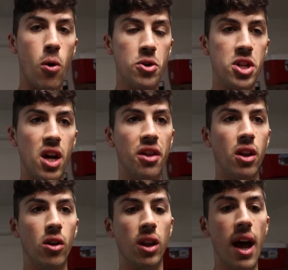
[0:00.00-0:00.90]
portion of the
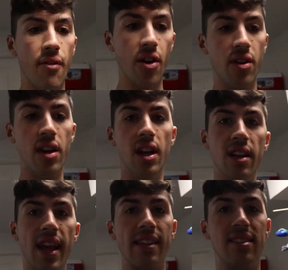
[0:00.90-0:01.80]
little lever
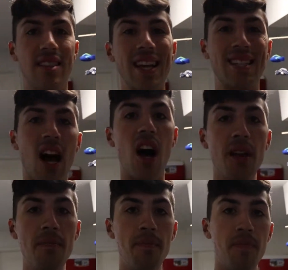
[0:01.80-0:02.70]
that sticks on